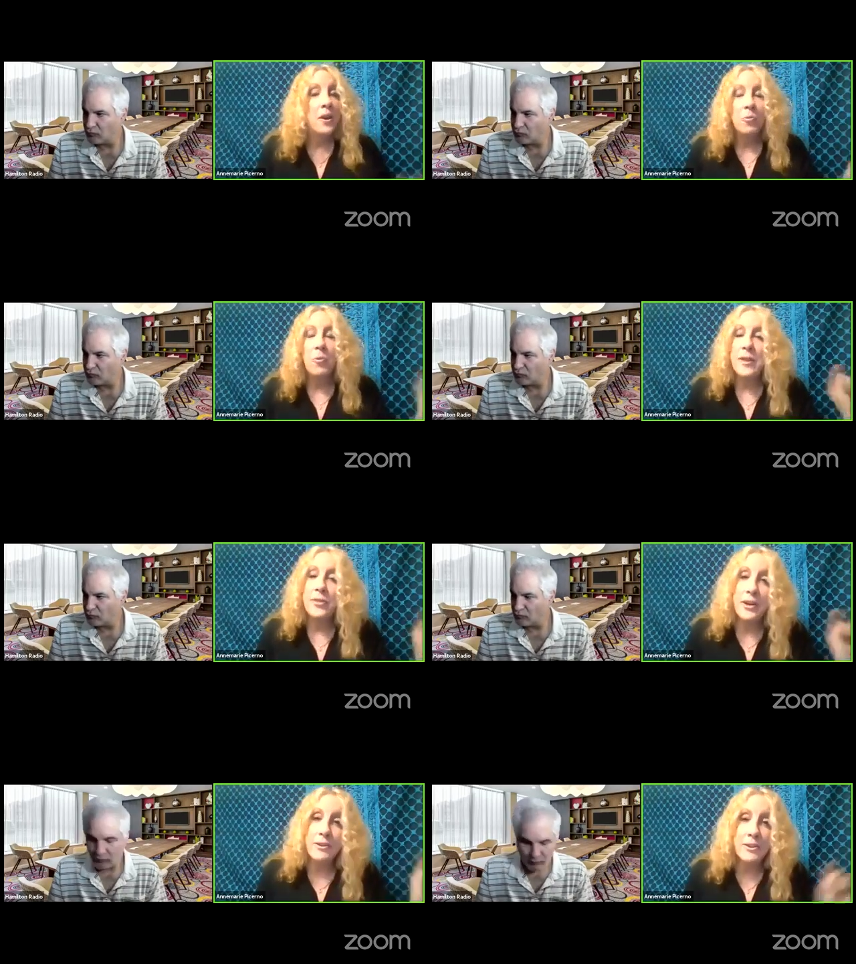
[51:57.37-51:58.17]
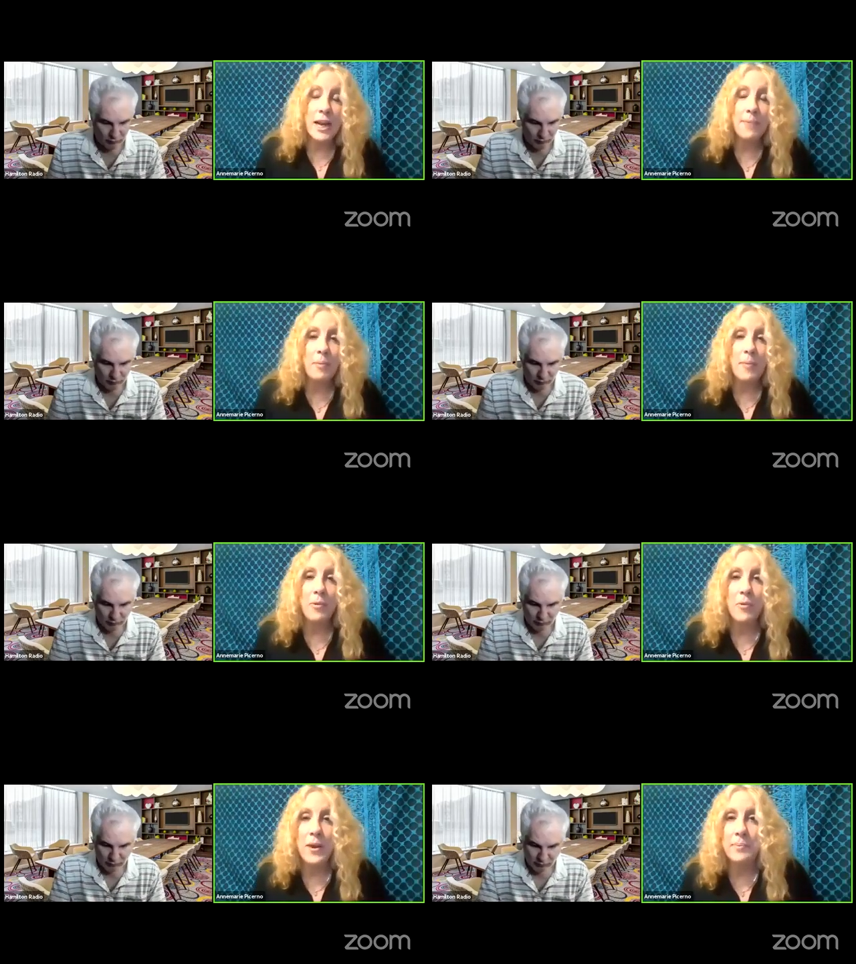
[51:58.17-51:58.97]
Speaker 1: Right there at the top of my
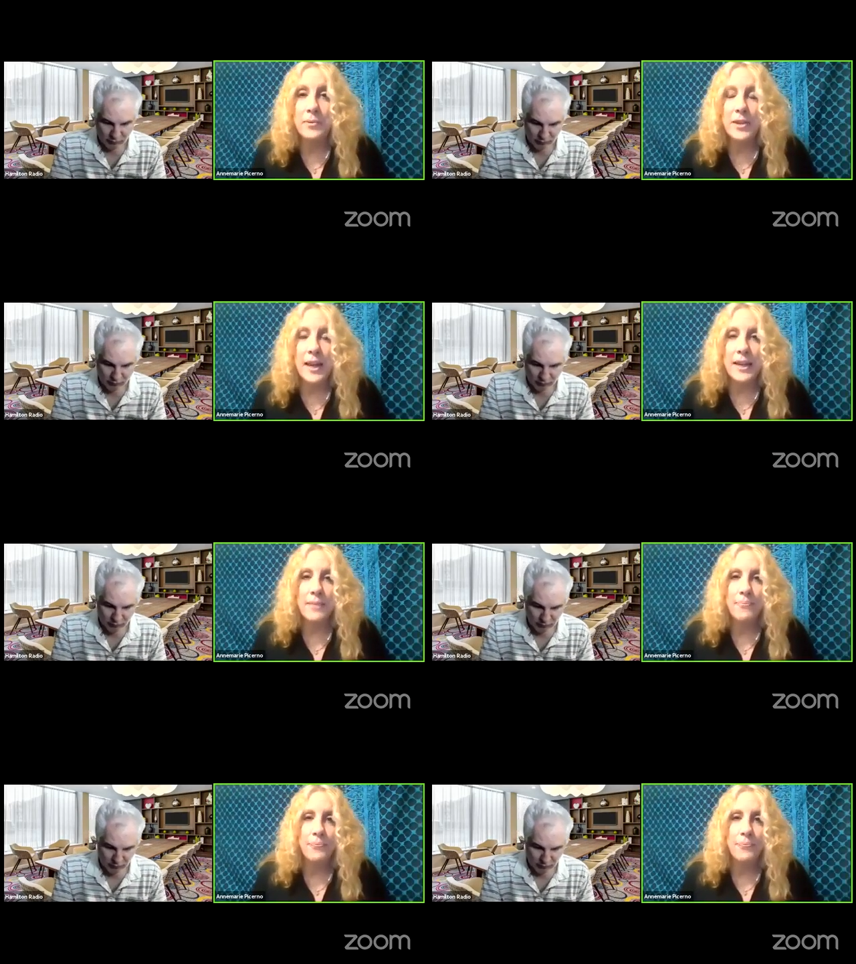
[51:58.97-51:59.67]
website,